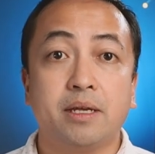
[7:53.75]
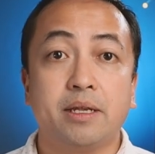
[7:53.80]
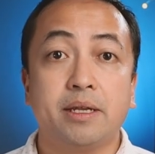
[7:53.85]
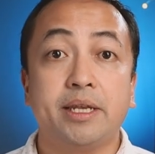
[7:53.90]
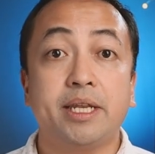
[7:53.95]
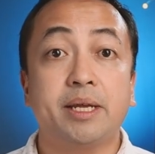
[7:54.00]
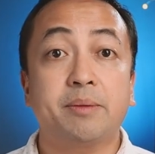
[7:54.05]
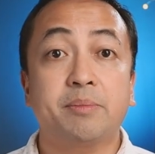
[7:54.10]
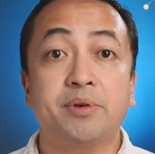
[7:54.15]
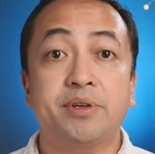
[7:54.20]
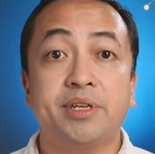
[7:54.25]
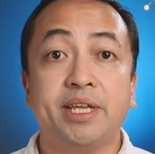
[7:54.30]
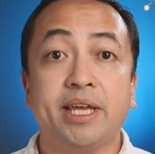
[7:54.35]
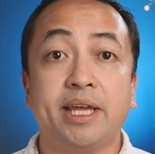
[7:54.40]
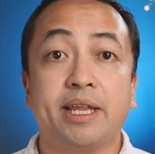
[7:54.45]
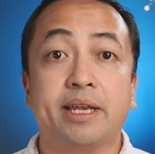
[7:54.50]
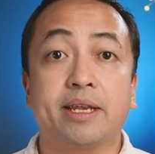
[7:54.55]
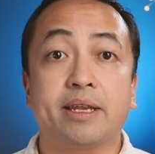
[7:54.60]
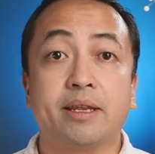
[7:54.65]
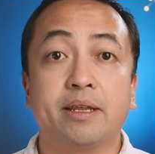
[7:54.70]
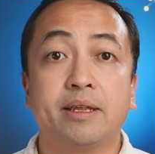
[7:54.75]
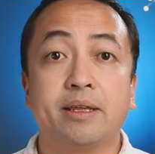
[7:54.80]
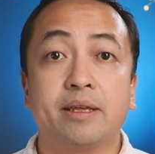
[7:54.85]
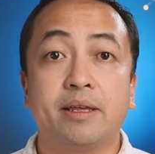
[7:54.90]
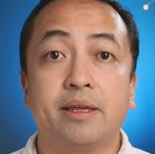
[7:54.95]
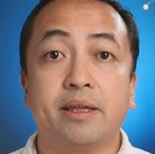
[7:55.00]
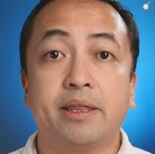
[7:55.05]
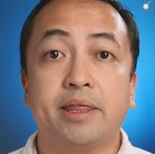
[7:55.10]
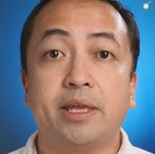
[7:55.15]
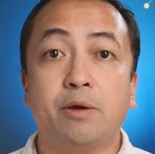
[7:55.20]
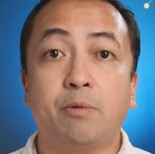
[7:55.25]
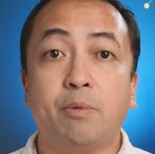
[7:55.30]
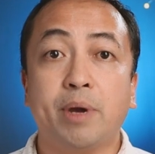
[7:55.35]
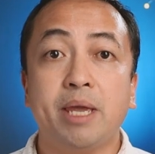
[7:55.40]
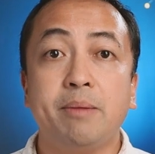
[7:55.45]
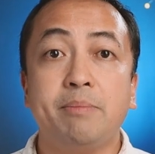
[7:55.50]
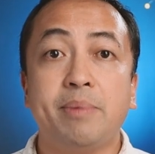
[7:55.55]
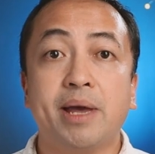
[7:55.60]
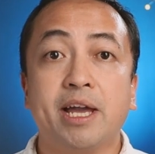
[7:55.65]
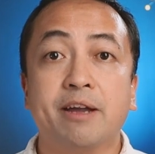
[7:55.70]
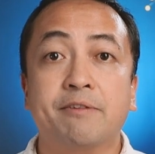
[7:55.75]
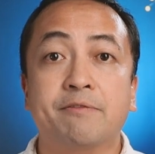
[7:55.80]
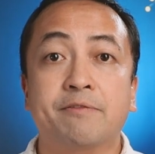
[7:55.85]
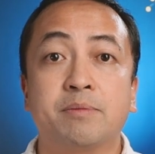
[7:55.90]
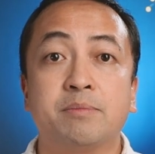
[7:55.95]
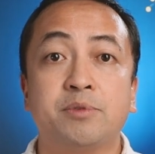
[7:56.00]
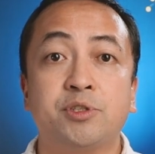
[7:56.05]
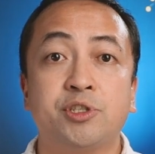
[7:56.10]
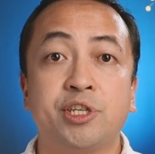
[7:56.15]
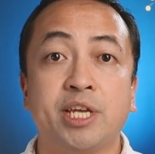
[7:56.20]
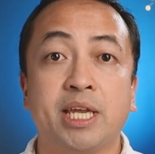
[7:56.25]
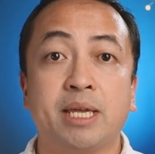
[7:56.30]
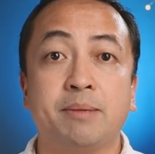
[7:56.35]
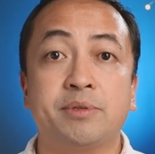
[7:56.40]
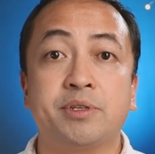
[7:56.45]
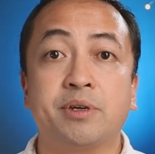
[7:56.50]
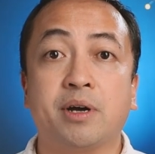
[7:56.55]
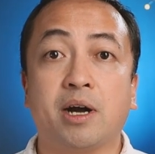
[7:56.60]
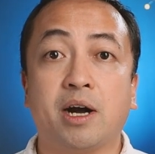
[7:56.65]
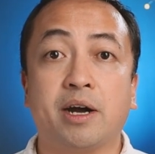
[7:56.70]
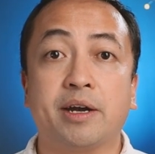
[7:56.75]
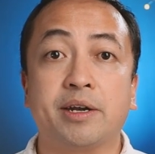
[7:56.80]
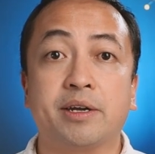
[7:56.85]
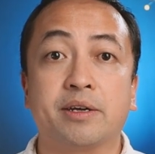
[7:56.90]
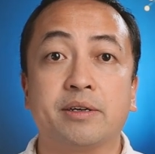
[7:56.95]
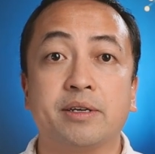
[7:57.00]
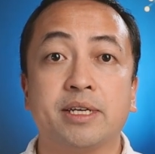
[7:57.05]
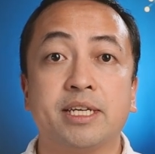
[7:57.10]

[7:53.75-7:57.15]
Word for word: Number 10, the way back from shame to honor